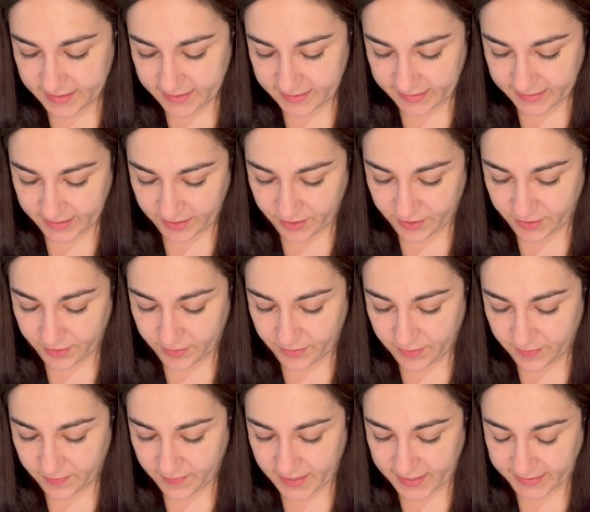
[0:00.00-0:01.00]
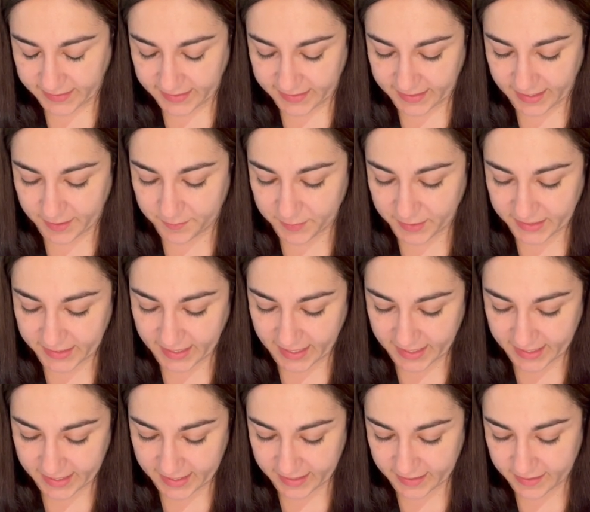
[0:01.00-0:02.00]
So that's the same as
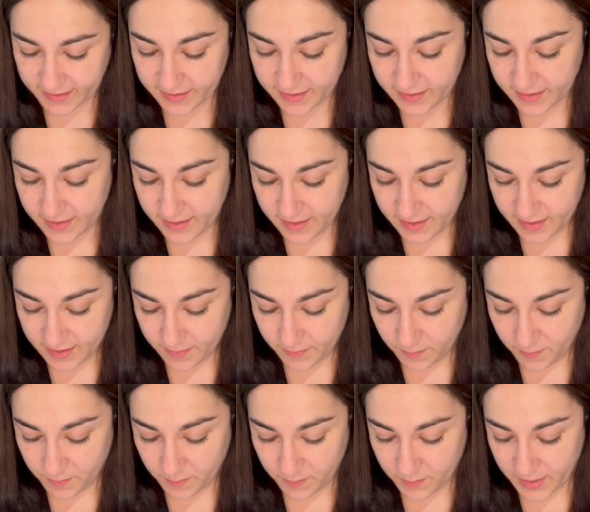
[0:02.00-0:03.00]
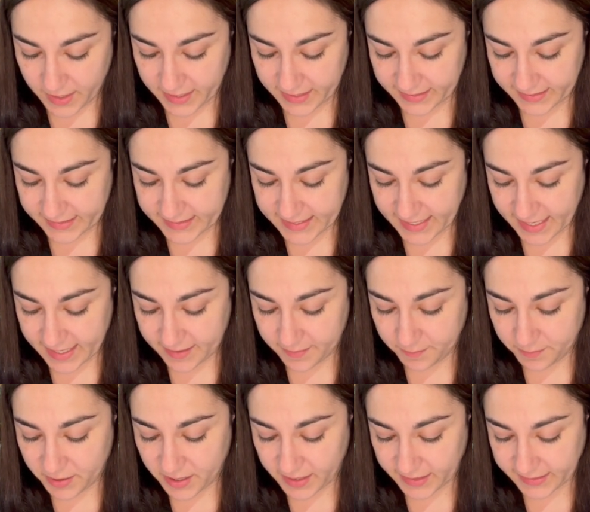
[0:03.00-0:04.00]
saying minus
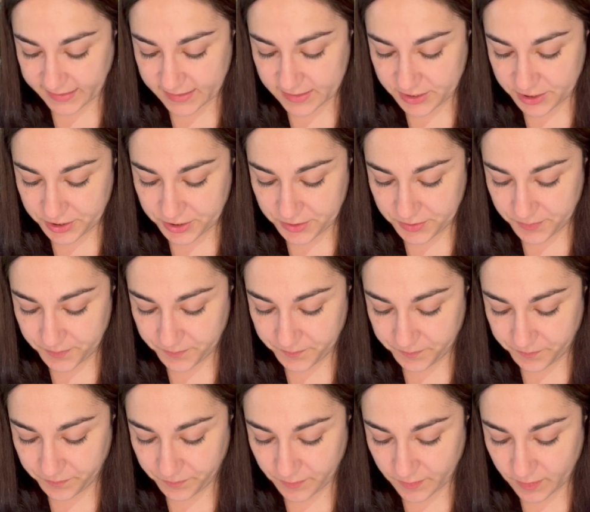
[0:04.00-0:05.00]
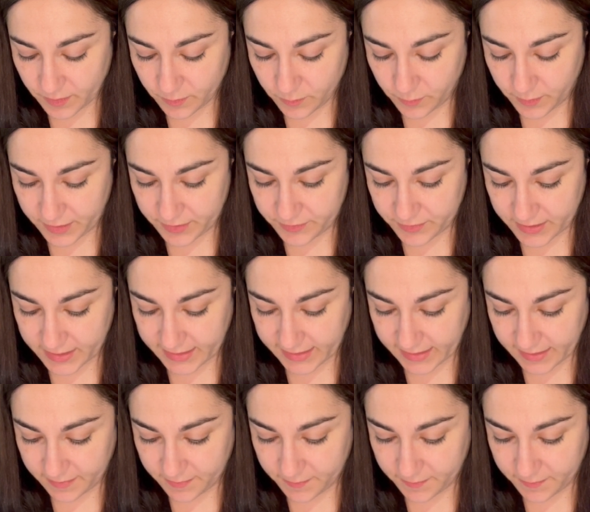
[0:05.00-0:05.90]
10 plus 2, which is